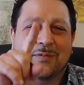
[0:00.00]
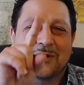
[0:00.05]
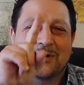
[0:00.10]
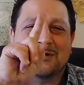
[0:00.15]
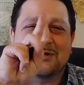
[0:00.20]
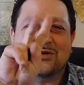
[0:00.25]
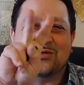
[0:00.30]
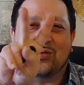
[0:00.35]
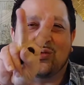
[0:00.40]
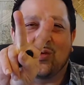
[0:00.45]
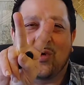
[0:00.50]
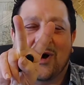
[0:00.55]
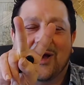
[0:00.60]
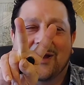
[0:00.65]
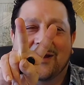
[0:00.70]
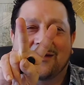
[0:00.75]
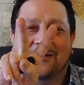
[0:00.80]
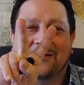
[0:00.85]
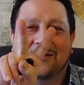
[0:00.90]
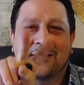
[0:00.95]
but
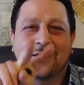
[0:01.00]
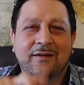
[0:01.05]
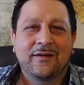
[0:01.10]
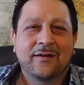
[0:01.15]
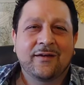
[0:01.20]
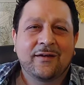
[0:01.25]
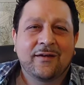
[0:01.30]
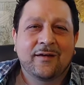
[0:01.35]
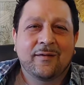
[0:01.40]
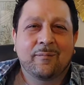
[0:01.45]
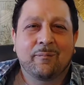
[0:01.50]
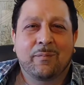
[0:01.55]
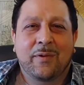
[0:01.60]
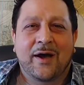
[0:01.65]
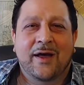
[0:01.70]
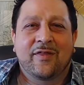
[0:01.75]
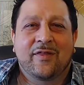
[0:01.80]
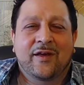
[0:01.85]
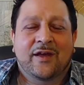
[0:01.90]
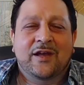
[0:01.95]
twice
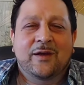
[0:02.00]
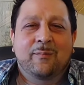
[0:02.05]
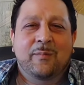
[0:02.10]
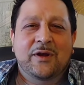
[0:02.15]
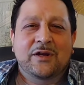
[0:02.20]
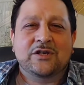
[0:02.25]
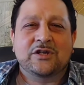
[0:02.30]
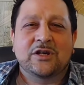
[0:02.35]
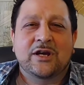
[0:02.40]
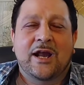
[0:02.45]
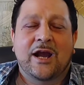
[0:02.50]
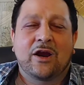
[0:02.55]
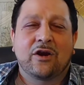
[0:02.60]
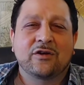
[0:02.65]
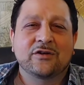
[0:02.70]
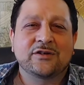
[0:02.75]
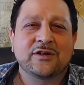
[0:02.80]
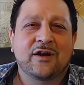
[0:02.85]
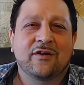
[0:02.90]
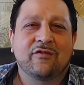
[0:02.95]
by the
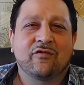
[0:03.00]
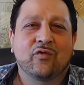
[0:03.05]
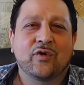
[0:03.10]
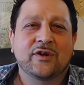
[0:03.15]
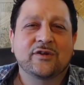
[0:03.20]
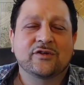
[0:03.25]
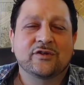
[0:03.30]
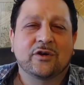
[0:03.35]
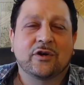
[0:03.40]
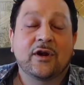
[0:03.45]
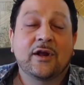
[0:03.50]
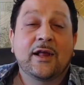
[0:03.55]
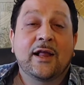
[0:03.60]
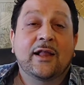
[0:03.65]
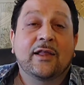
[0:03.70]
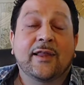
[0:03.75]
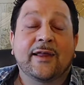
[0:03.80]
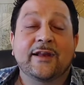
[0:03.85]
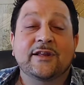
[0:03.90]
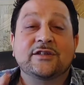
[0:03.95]
commissioners of Windsor.
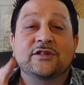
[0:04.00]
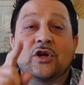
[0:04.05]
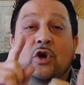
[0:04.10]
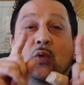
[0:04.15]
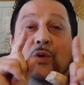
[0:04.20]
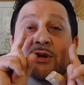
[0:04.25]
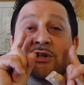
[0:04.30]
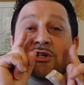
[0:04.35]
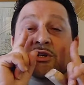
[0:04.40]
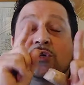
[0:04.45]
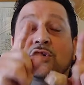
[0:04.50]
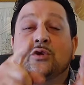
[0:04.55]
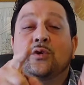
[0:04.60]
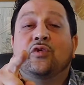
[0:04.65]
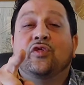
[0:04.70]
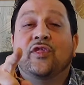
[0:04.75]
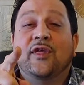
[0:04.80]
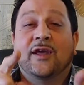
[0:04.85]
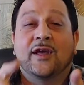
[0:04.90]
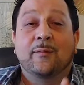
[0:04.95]
Let us know what you
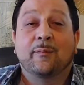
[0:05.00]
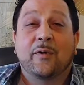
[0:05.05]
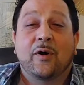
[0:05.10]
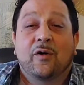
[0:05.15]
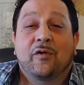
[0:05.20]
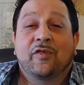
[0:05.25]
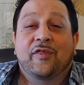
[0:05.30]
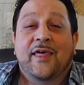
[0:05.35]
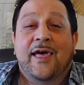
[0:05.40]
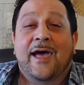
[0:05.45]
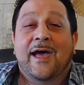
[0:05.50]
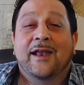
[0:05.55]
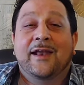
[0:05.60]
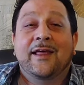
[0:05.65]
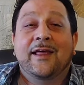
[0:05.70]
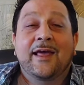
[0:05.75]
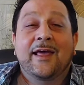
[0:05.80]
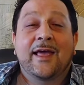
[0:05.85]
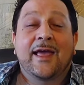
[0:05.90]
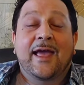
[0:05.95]
think about that,
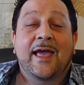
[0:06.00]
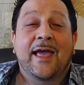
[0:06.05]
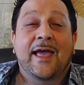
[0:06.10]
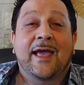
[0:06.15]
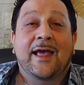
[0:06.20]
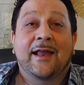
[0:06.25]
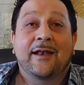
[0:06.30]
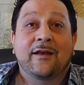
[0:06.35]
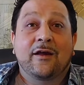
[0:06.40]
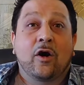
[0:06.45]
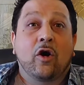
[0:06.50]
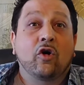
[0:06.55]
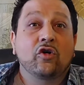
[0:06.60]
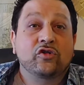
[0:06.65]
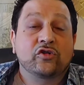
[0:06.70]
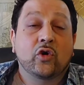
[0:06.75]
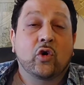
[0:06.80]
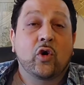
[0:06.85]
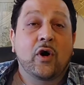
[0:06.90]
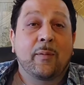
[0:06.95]
and
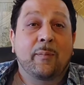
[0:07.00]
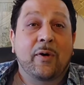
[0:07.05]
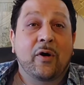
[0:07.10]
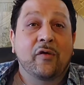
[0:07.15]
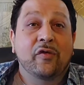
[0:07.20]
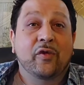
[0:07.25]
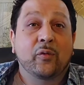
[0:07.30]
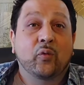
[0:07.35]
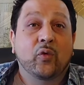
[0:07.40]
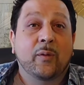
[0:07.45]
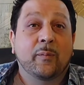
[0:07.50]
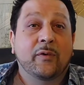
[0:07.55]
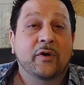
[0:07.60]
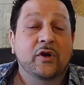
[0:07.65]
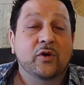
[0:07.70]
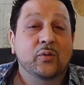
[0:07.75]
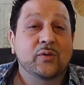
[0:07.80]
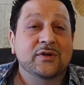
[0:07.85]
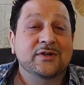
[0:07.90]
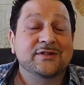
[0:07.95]
also about the woman
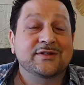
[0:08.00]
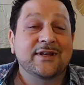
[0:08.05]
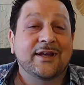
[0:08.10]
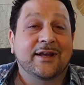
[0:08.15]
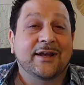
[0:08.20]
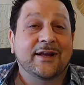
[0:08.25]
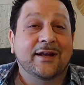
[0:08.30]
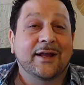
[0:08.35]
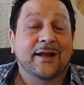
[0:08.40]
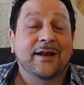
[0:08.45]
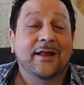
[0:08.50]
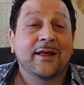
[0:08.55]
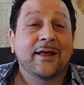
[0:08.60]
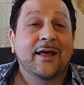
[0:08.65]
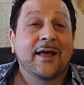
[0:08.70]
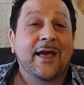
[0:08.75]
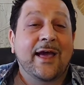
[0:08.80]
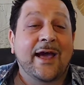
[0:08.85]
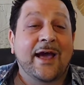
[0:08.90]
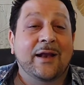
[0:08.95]
who was ticketed
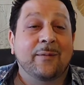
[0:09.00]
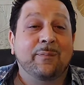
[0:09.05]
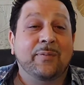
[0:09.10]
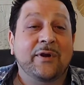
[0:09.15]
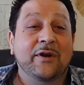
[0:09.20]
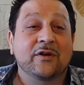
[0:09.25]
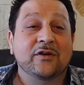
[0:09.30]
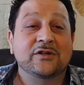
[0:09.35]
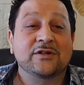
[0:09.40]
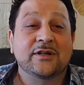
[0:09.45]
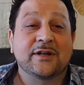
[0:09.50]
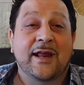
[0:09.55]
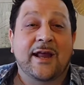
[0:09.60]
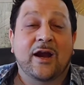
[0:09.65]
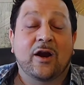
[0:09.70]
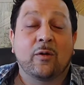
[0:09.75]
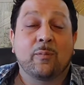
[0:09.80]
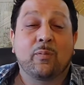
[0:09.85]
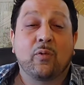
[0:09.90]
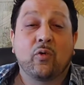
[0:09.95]
at Pearson
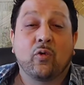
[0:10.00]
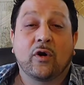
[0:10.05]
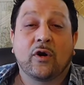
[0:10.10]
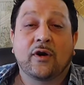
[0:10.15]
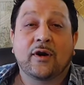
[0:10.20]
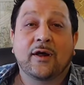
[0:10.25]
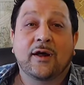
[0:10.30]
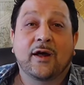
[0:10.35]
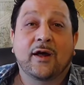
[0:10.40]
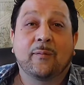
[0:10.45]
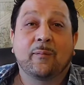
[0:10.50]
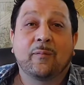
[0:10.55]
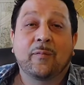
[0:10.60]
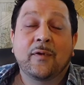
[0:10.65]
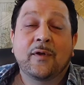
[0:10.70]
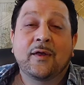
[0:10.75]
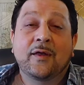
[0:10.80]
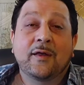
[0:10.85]
Airport. Um,